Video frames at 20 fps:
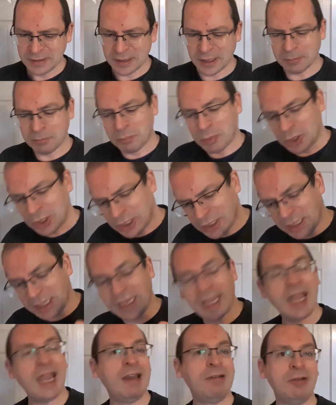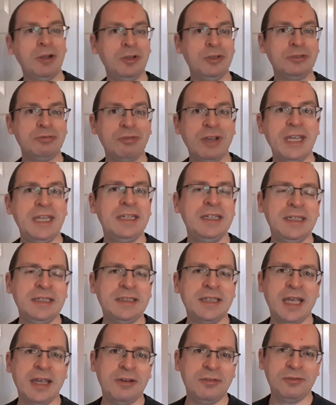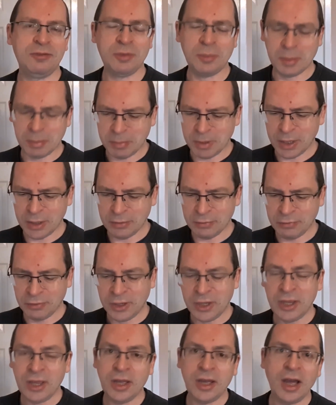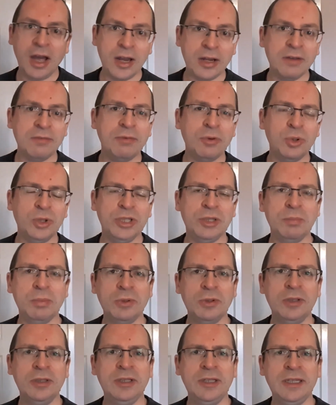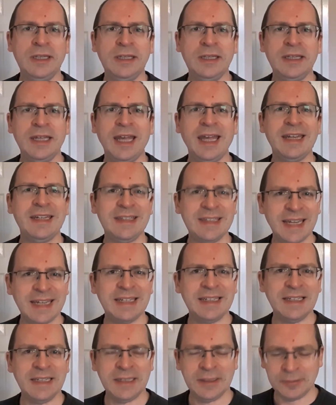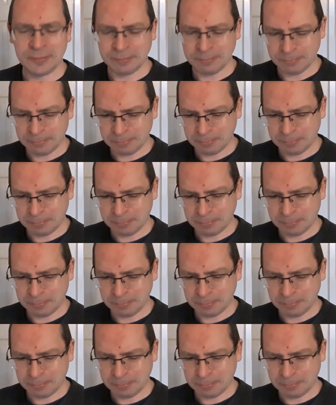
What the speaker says: like burning arrows raining down from above, unavoidable and deadly.